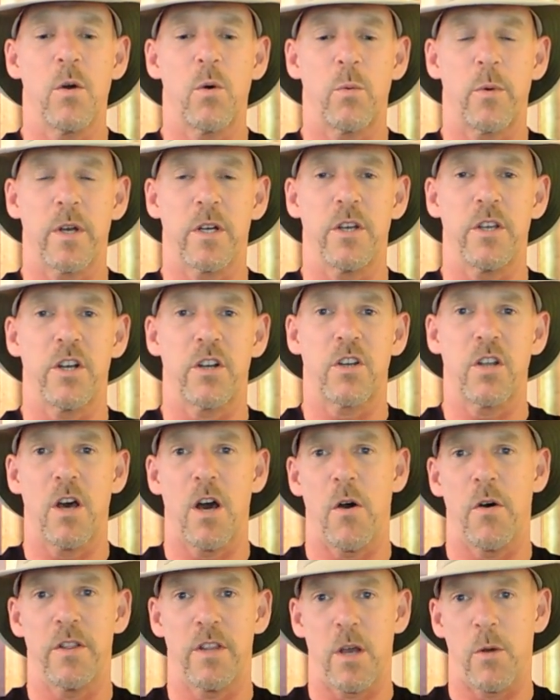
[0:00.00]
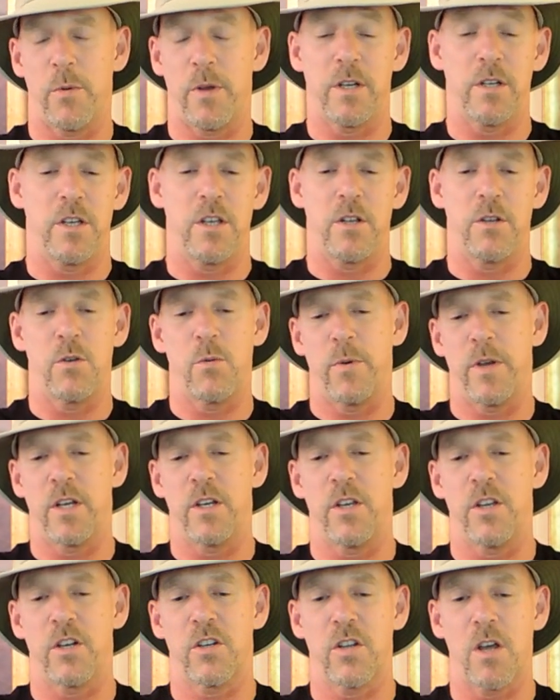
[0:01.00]
Wiggle your toe. And they wiggle you
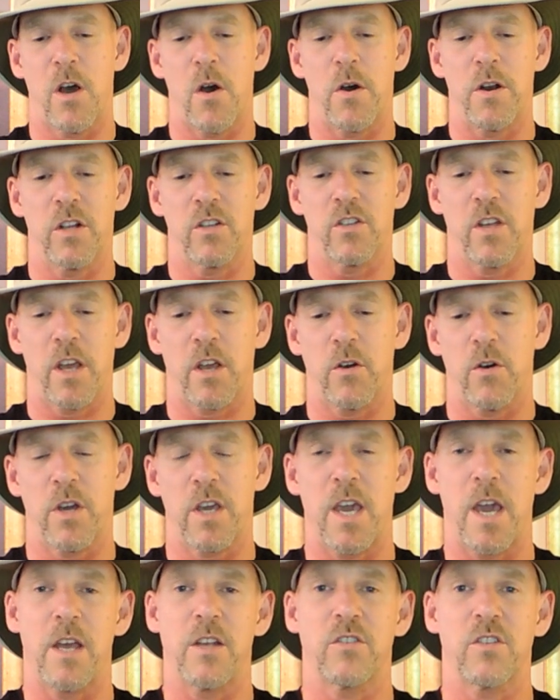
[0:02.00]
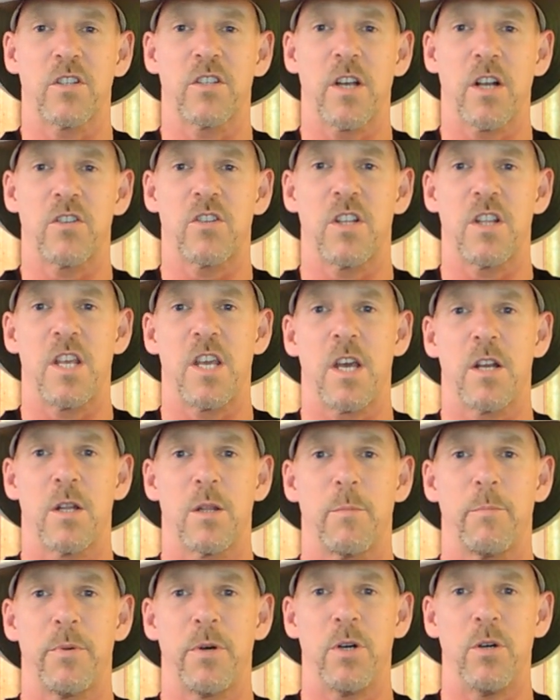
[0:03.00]
wiggle your toe, and it's like, okay, is it touching the end of
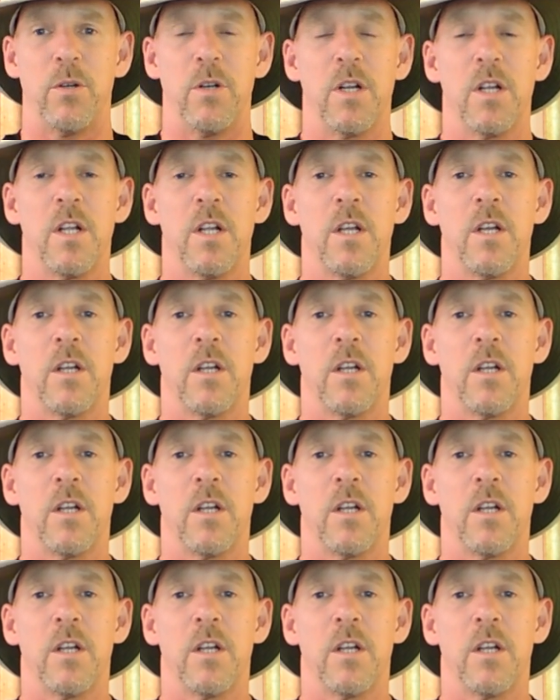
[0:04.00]
the boot?